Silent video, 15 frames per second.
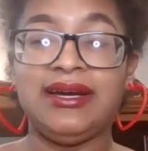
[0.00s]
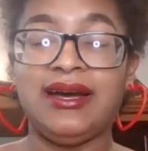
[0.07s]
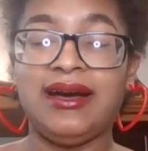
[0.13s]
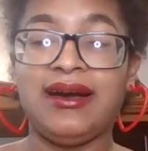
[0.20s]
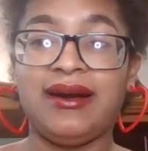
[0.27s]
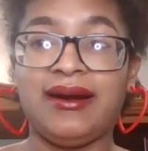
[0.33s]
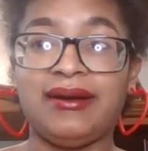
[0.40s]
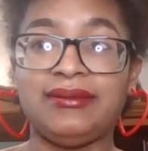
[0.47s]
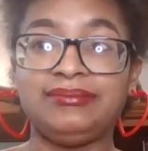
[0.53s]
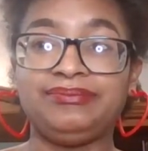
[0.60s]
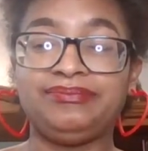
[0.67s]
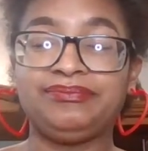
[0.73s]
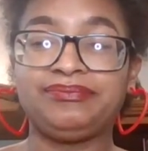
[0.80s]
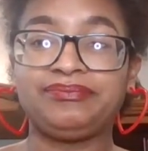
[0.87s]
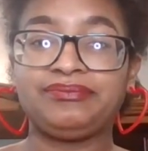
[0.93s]

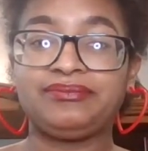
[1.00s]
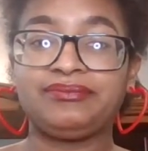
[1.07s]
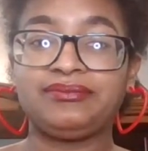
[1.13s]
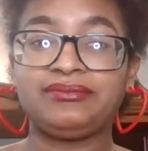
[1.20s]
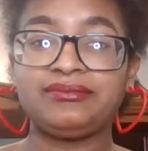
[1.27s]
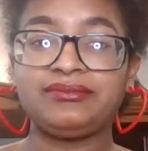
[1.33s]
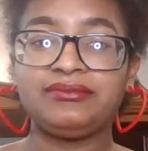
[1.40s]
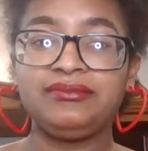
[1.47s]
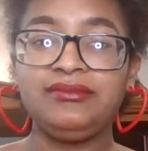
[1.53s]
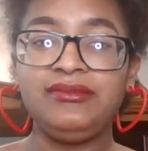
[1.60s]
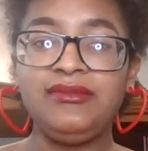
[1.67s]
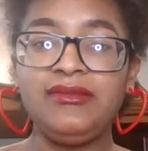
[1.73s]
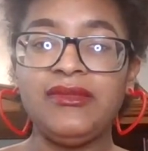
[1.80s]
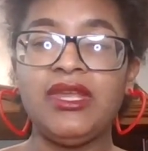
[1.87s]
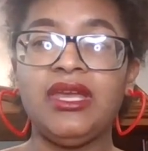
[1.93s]
Um,
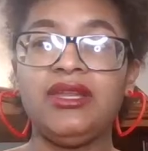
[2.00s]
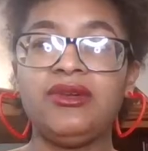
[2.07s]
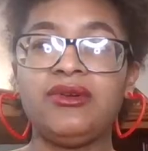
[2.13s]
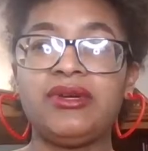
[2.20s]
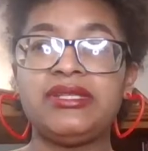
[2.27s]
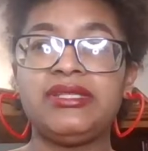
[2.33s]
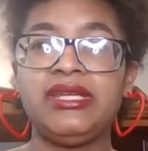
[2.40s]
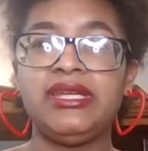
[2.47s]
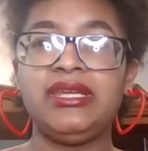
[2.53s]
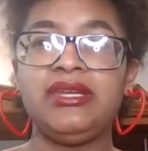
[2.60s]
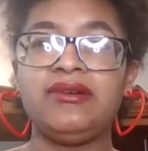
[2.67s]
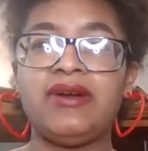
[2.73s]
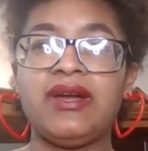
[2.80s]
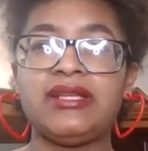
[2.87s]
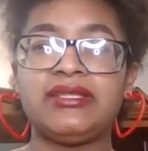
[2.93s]
it'll
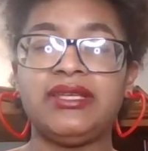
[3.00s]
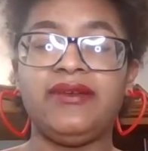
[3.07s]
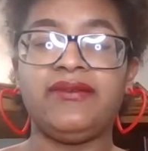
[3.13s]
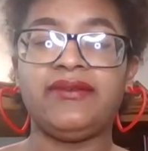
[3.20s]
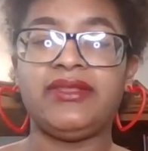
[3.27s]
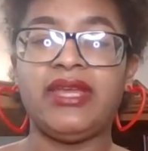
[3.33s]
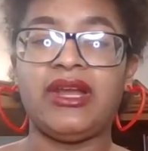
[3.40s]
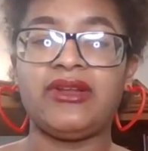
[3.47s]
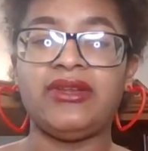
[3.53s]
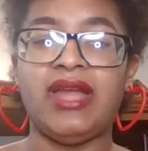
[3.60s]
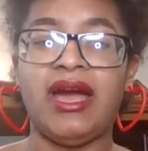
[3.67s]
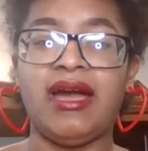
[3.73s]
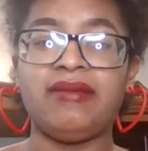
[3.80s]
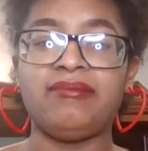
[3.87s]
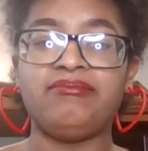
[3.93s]
continue as if they're
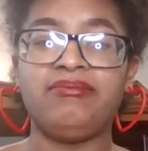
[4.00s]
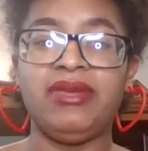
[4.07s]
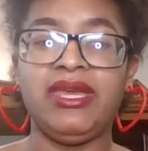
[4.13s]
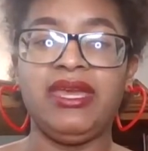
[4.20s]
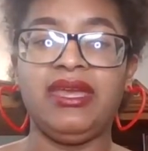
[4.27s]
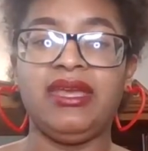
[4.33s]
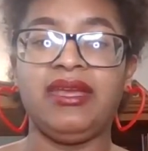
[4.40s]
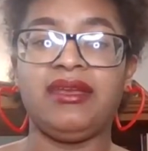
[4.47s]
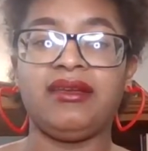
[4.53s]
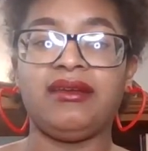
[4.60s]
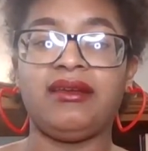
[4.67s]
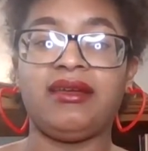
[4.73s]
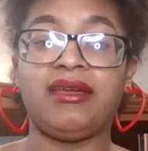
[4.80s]
not being